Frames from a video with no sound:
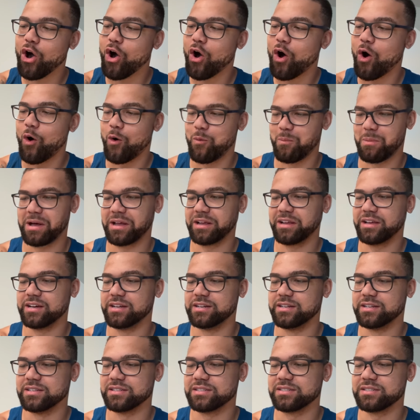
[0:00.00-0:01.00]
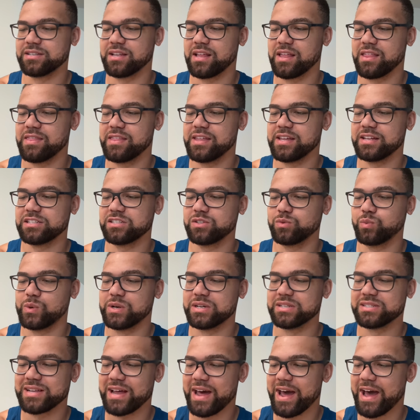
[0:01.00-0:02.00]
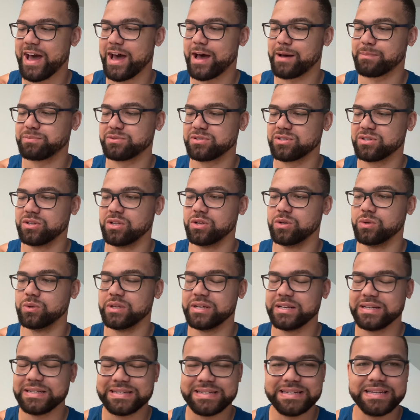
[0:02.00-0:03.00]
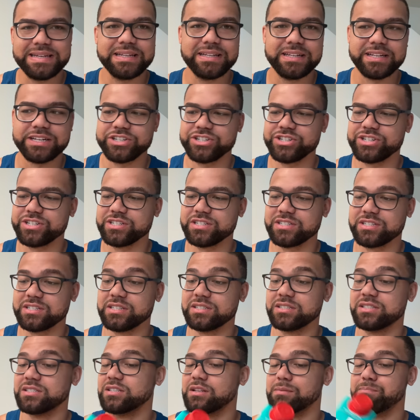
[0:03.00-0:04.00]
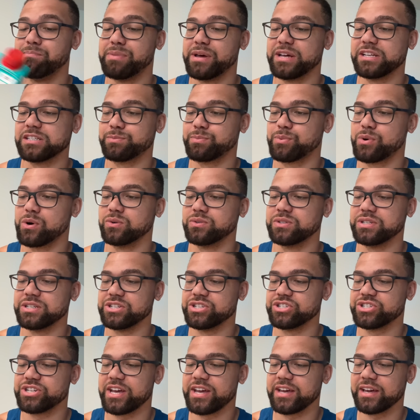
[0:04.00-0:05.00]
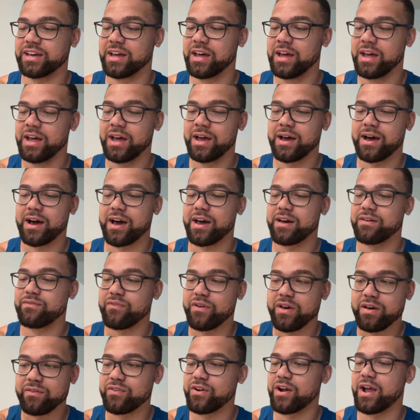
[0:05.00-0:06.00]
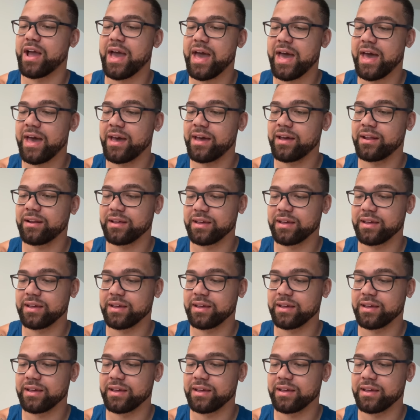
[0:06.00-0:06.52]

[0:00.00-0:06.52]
Oh my goodness, this was absolutely delicious. This is the best protein shake I've ever had.